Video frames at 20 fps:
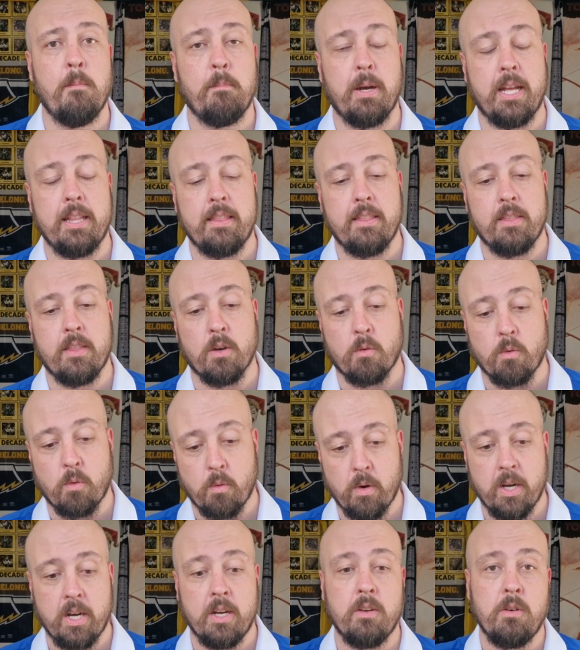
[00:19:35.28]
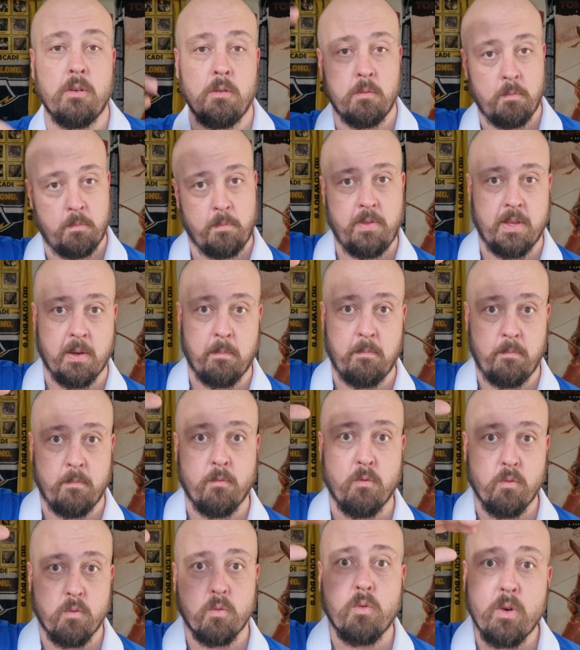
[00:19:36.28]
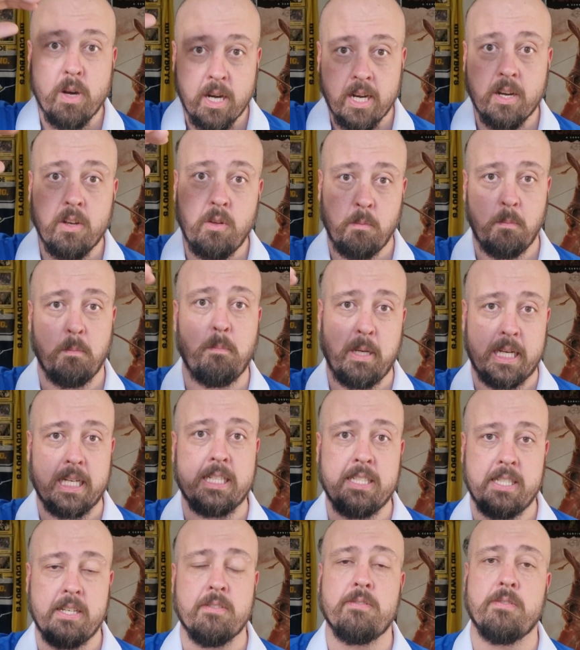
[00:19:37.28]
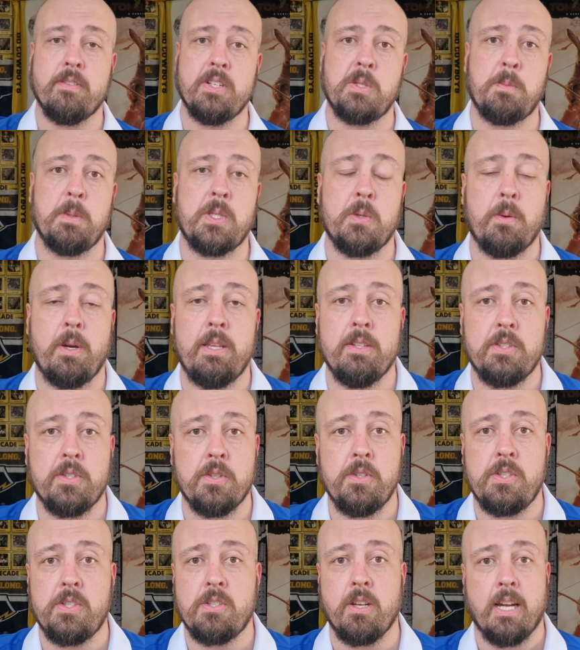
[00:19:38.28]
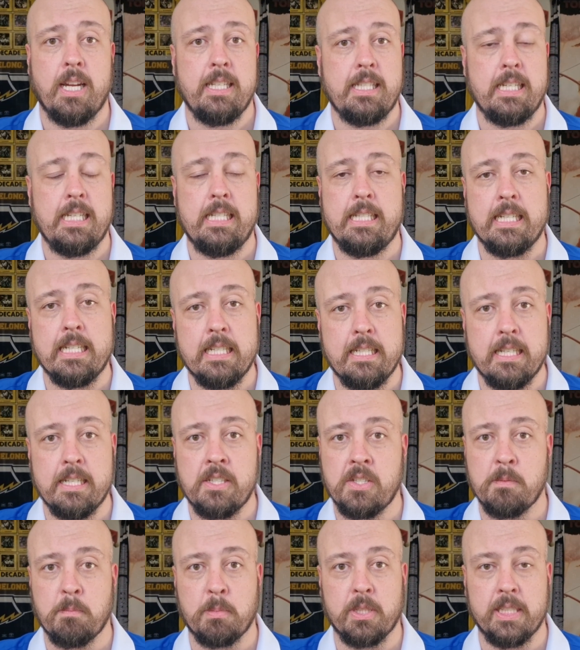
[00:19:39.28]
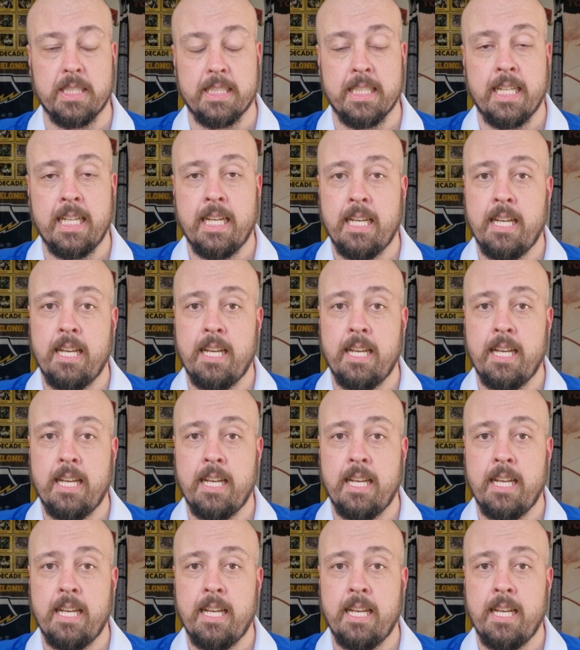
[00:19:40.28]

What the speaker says: But the real big difference between the two sides is in discipline.